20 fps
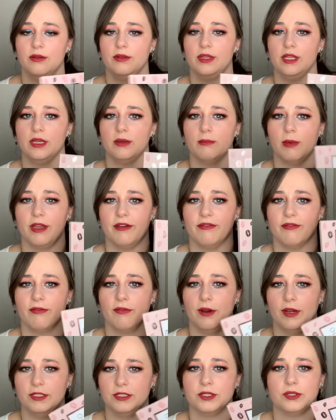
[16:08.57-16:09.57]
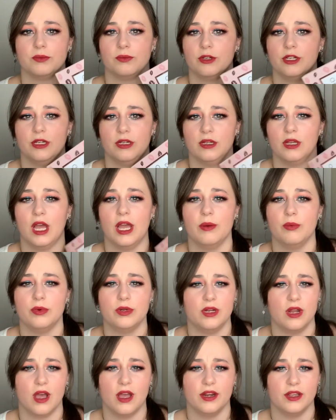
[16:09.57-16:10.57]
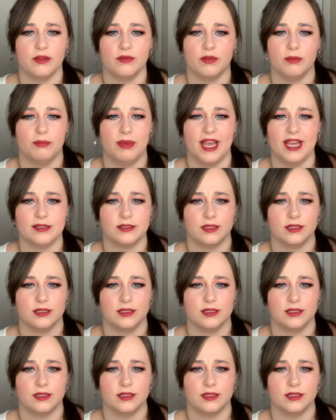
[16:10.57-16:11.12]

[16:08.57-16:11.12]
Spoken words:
my friends would, I would not even pass